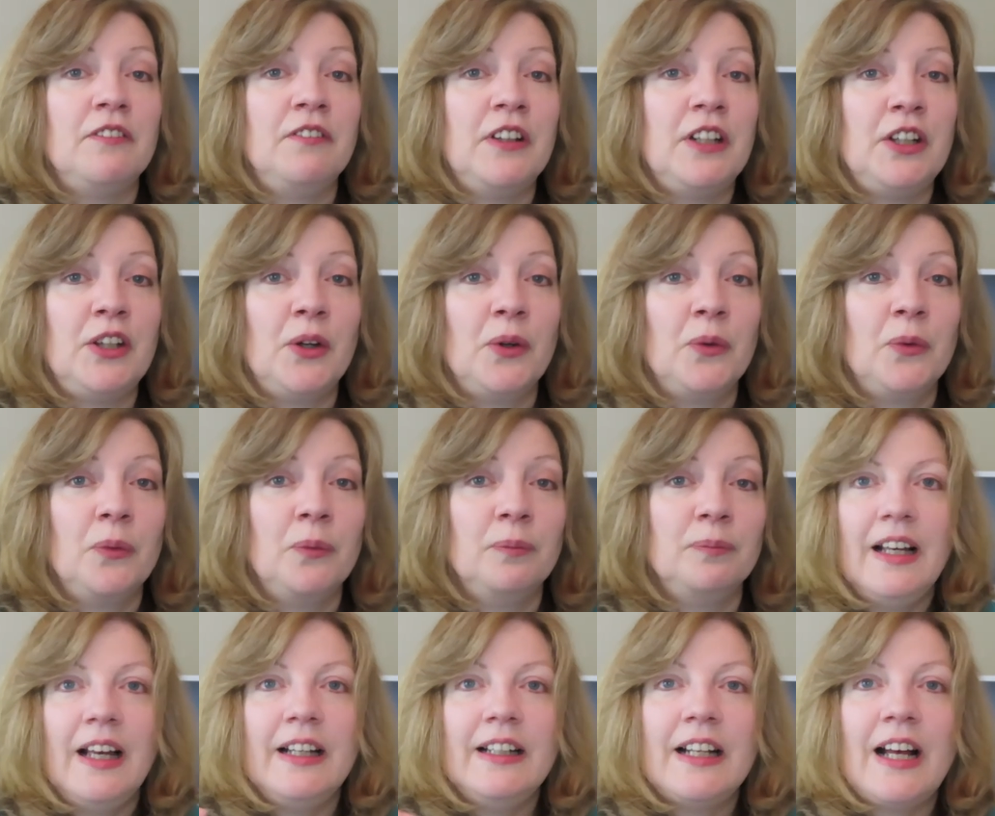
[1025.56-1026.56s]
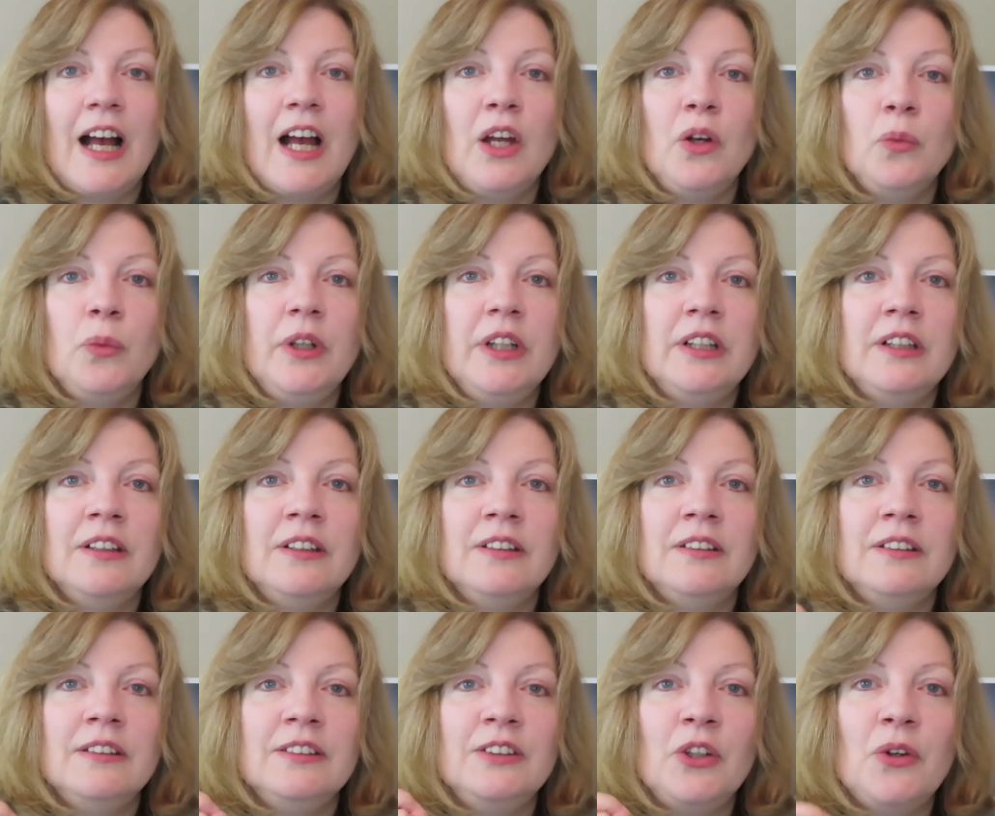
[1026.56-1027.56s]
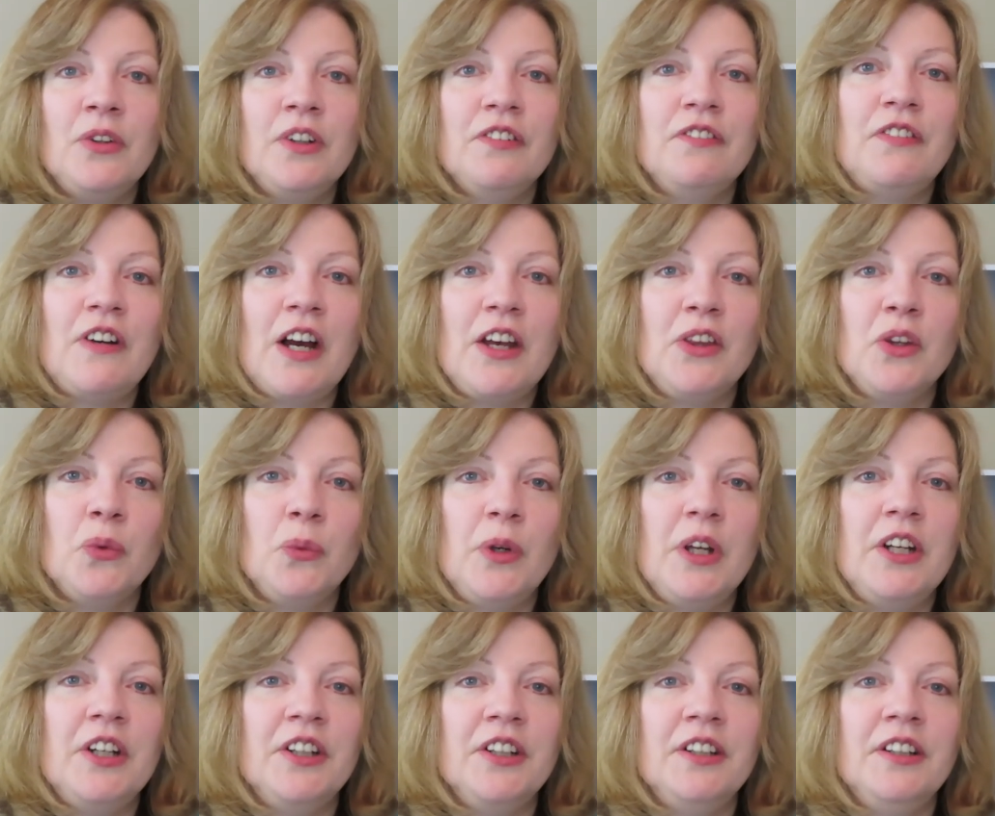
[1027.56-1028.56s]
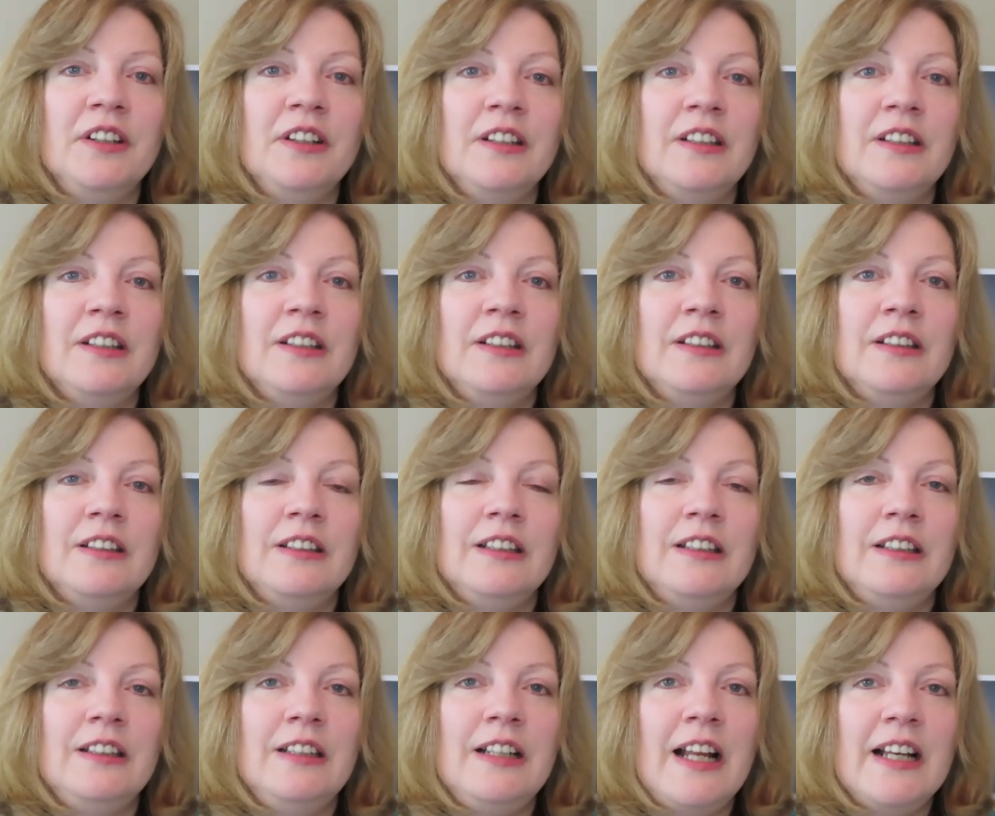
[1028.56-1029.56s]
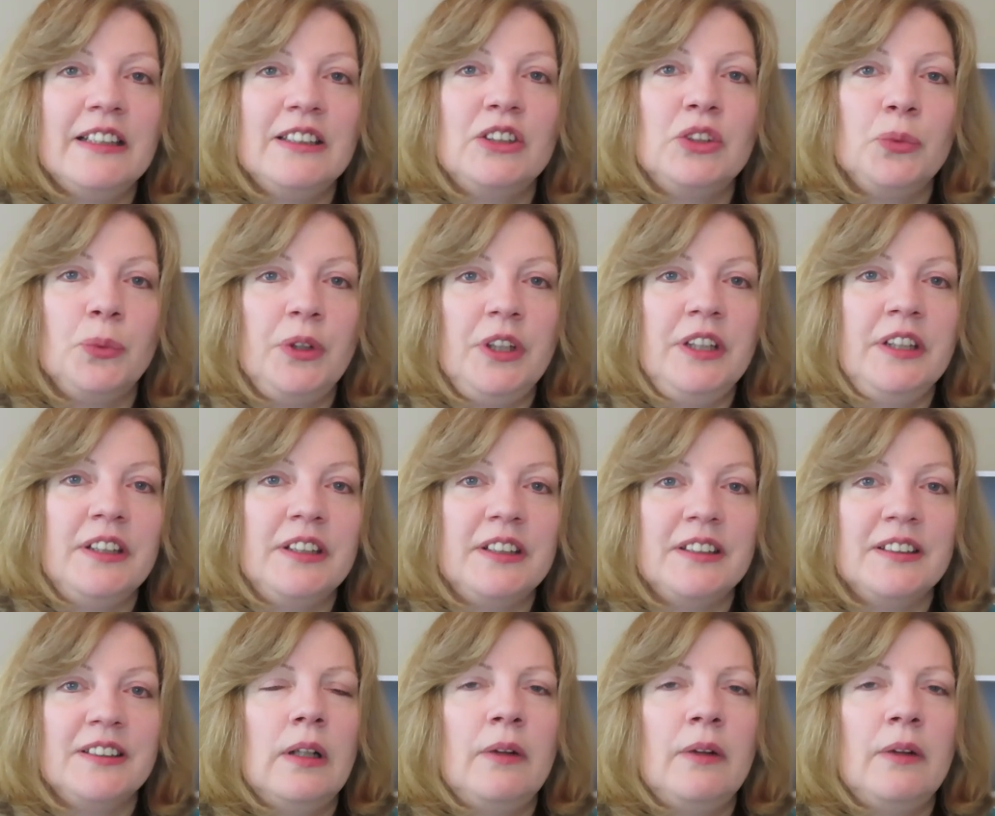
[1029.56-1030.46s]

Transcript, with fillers: video. And I will notify the winner next week.